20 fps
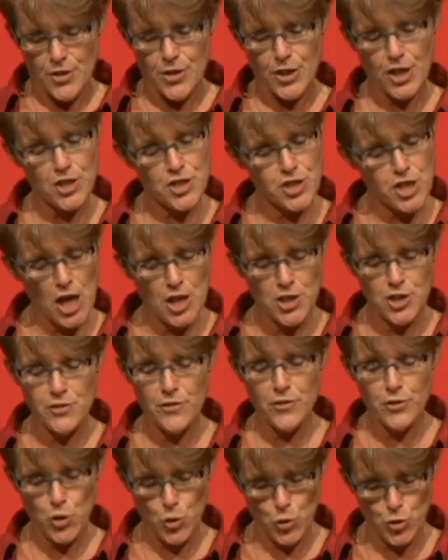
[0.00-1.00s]
The concerns of
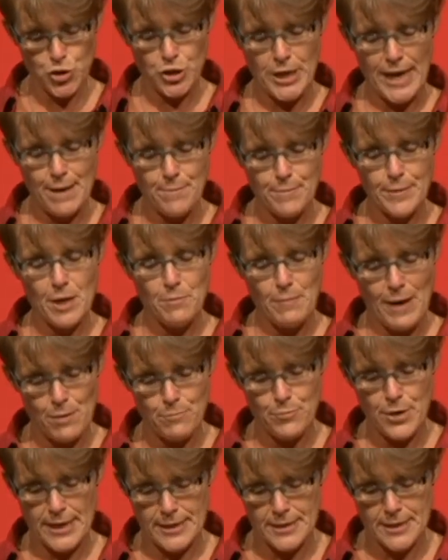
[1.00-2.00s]
the doorstep
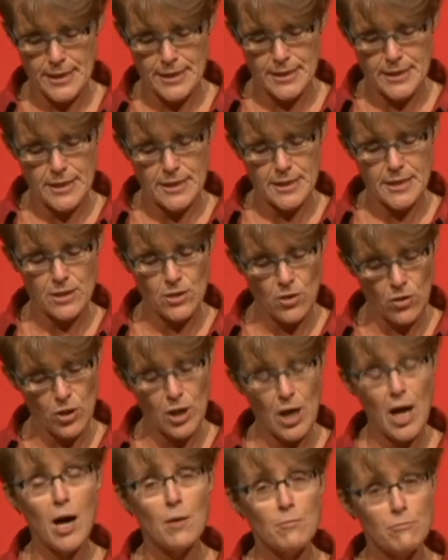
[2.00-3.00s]
about Brexit did not
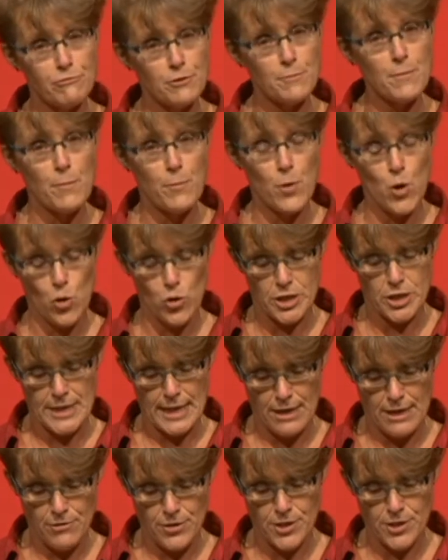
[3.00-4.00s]
come from the poorest
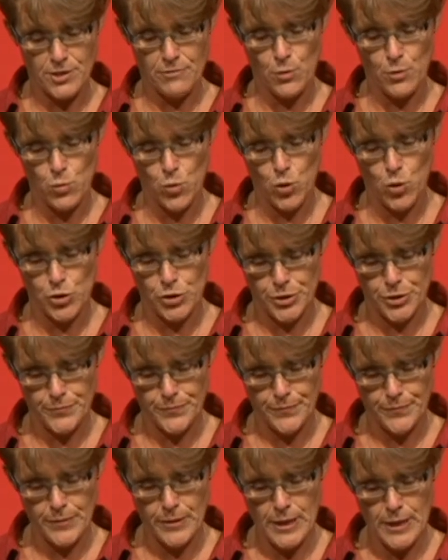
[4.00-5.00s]
areas of the ward,
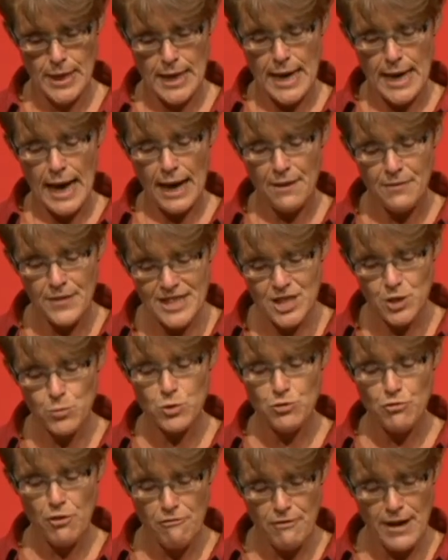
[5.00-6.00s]
and this
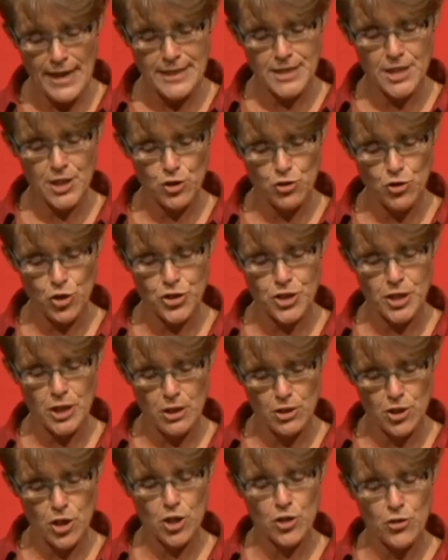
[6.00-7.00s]
was reflected
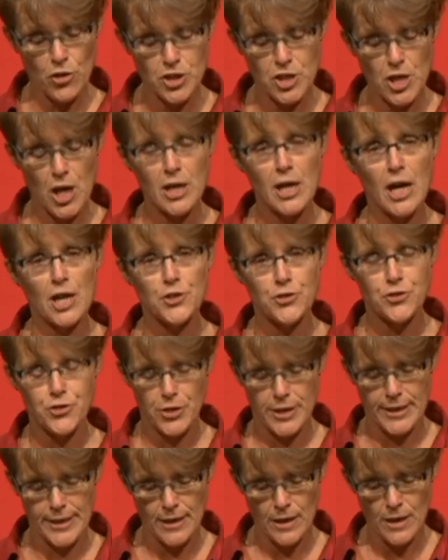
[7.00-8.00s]
across our
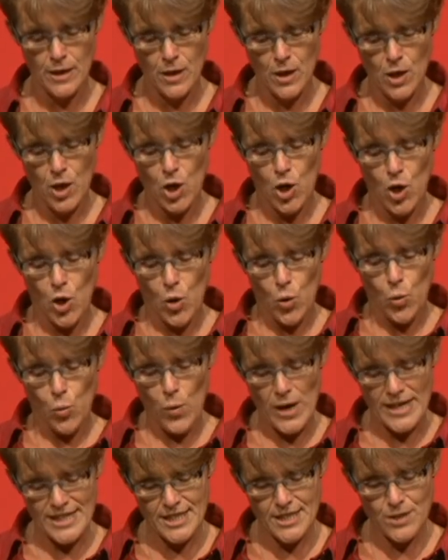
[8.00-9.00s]
country,
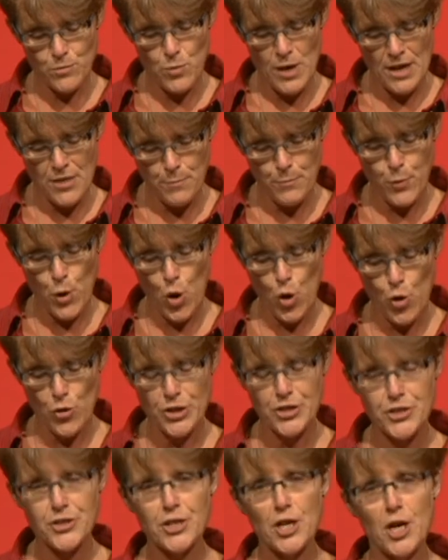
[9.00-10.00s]
where the
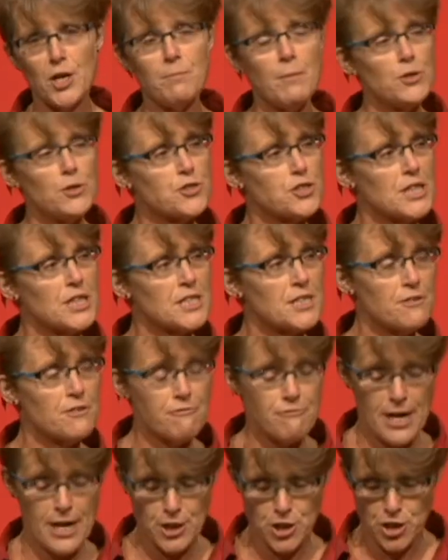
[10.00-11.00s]
poorest and most
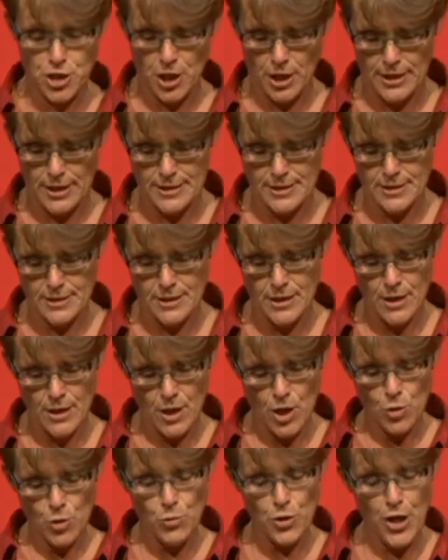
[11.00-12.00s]
disenfranchised
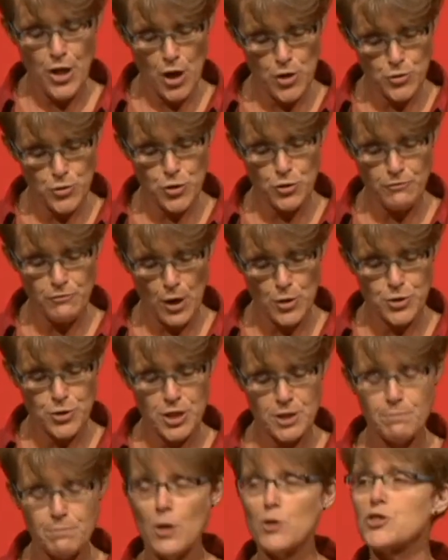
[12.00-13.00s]
were those who
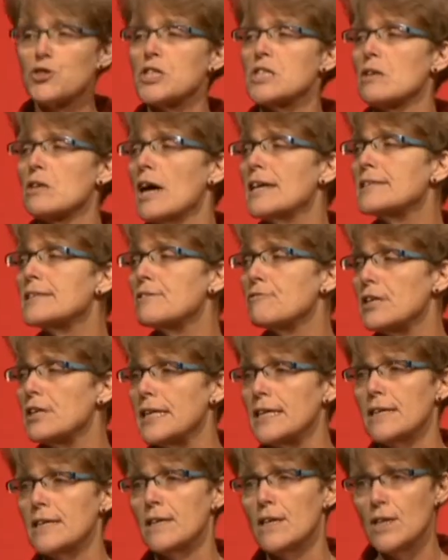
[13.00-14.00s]
voted most
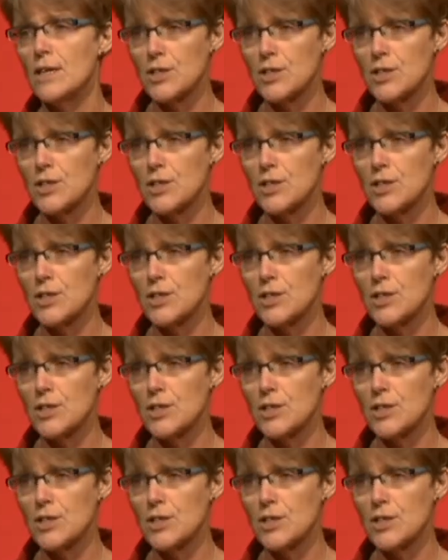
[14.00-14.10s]
decisively